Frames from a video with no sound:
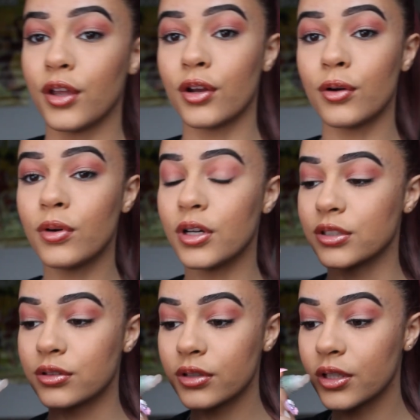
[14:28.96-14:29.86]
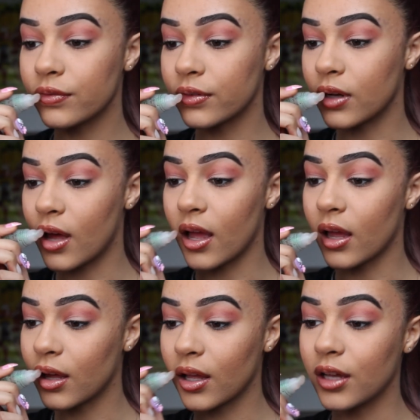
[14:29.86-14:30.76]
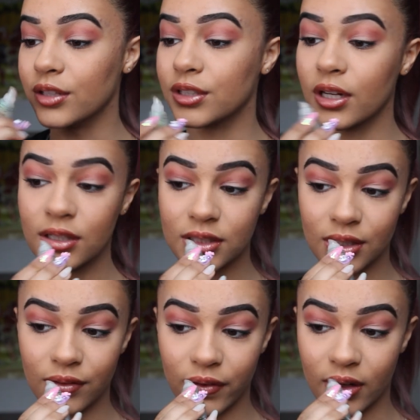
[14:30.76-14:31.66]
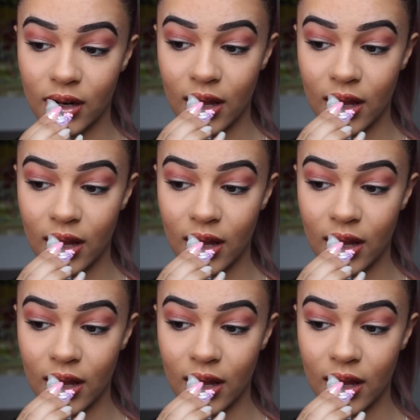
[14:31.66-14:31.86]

You know what? It's not even like a jealousy thing.